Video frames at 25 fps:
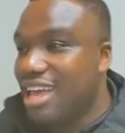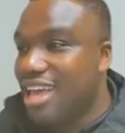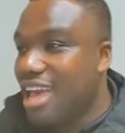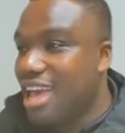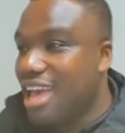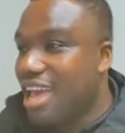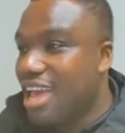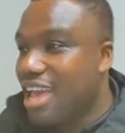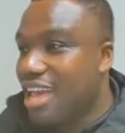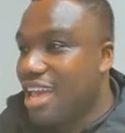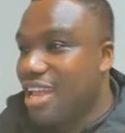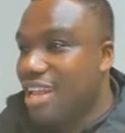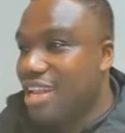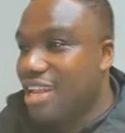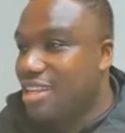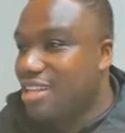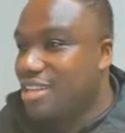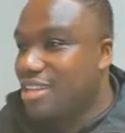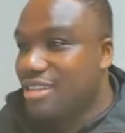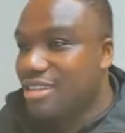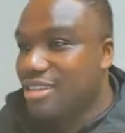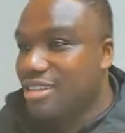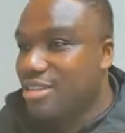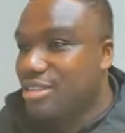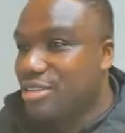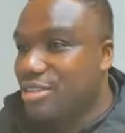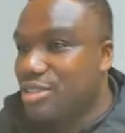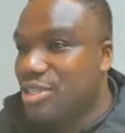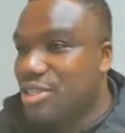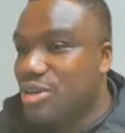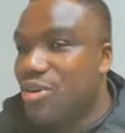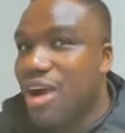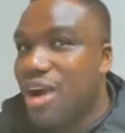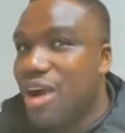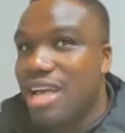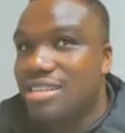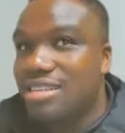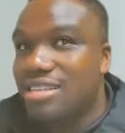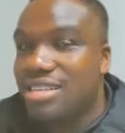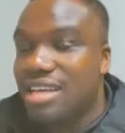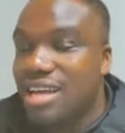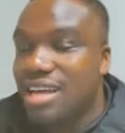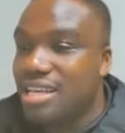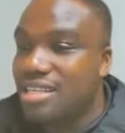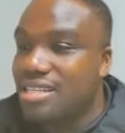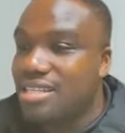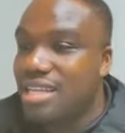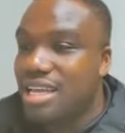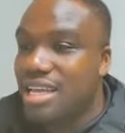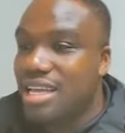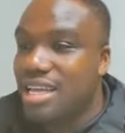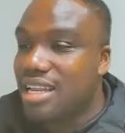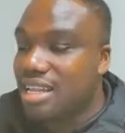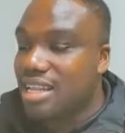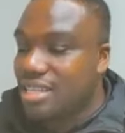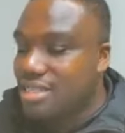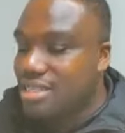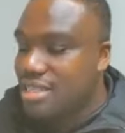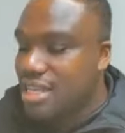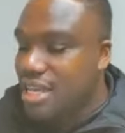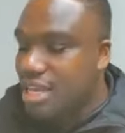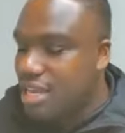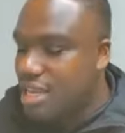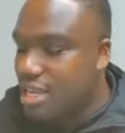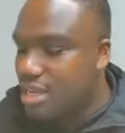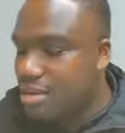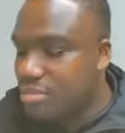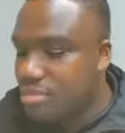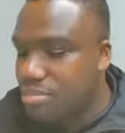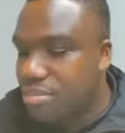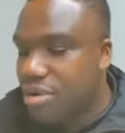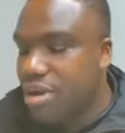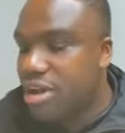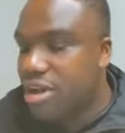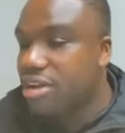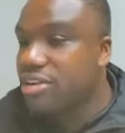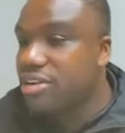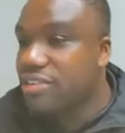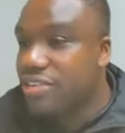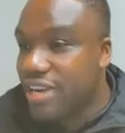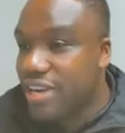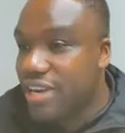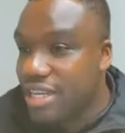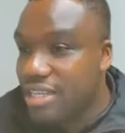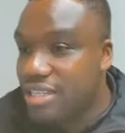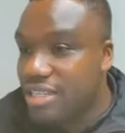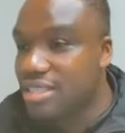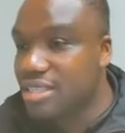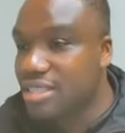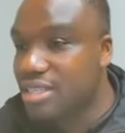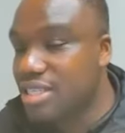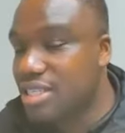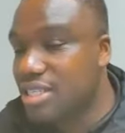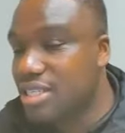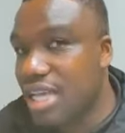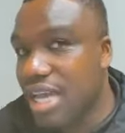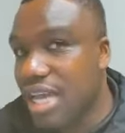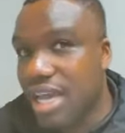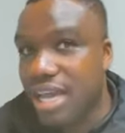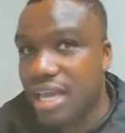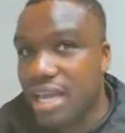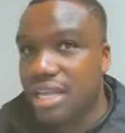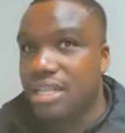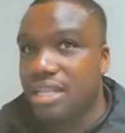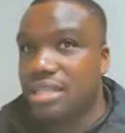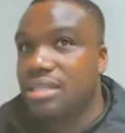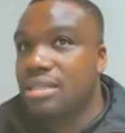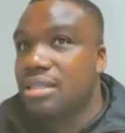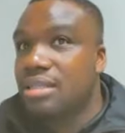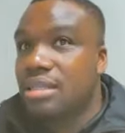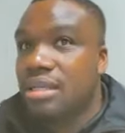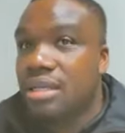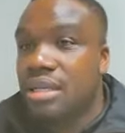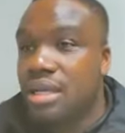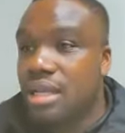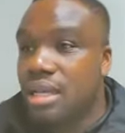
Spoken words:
And so I started setting boundaries, and